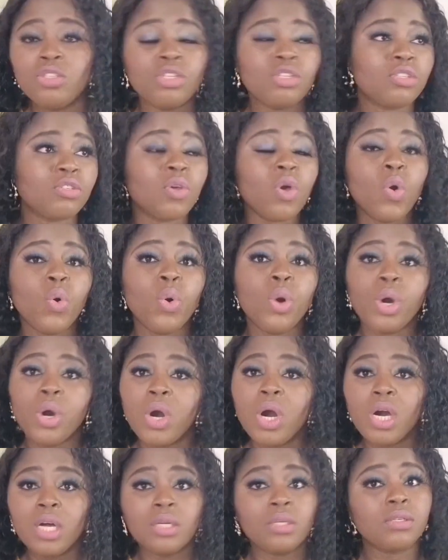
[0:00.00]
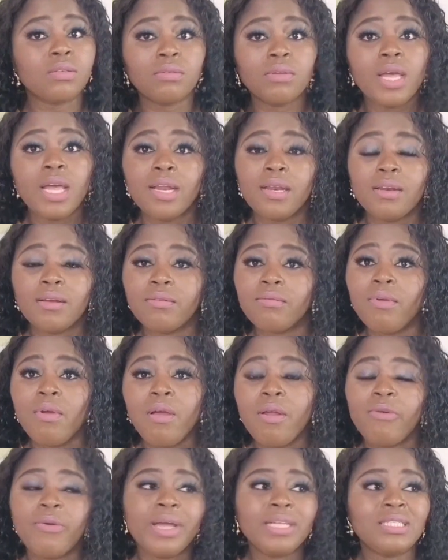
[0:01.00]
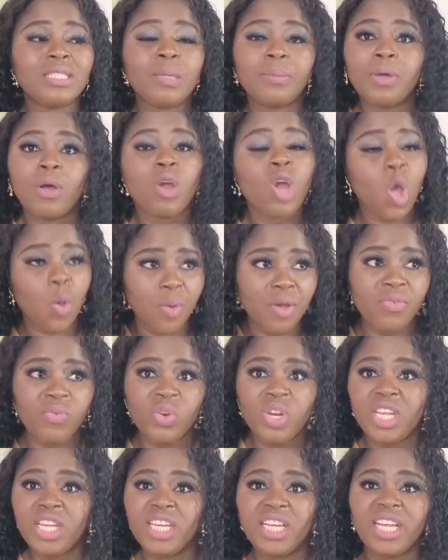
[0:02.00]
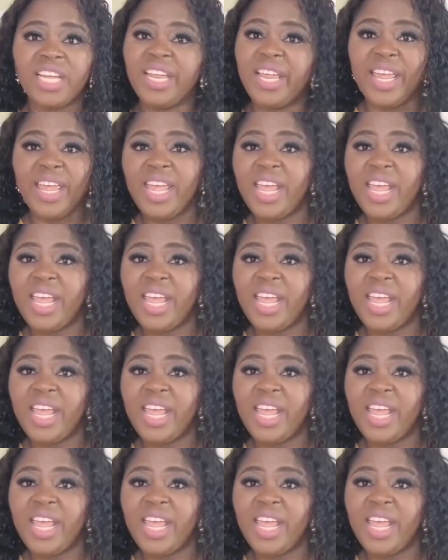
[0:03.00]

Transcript: go on and writing about Körperpflege,